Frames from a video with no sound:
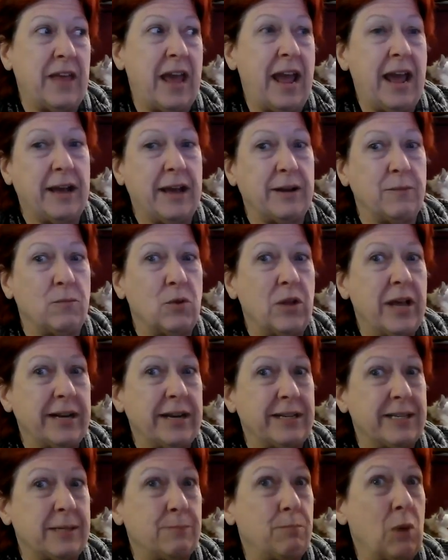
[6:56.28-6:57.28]
animal
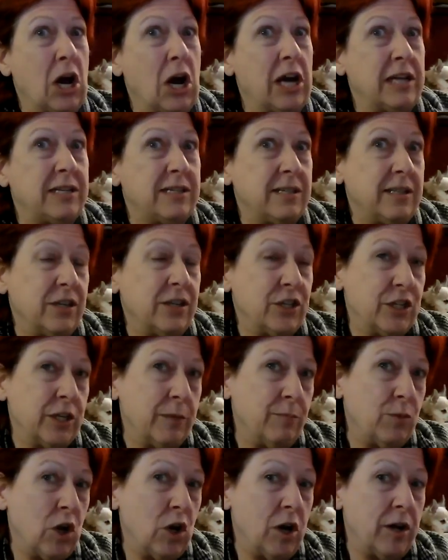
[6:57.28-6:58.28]
had spots that
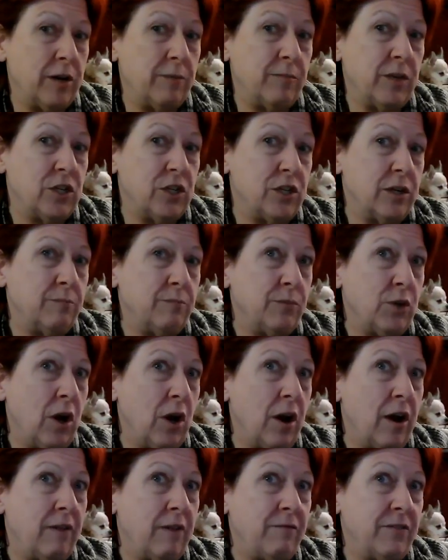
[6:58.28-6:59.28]
jumped on him and jumped
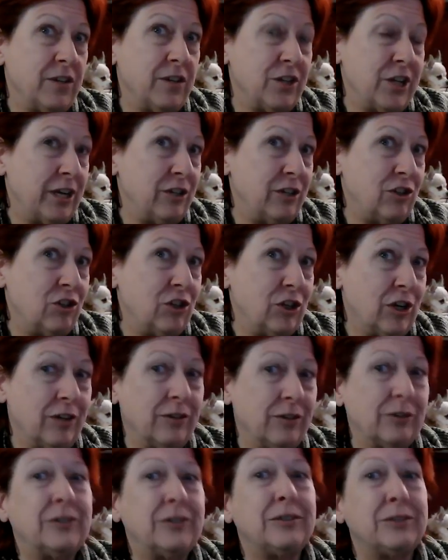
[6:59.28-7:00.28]
off and changed
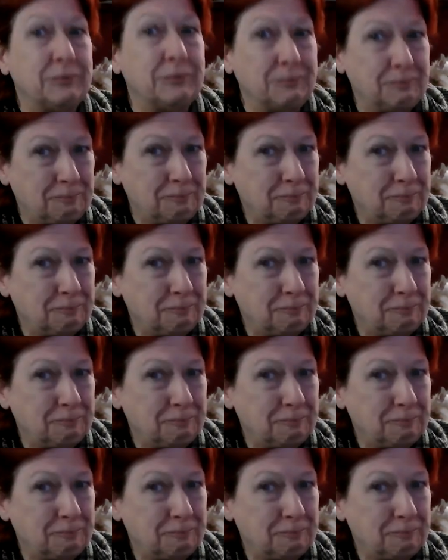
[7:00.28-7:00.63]
colors.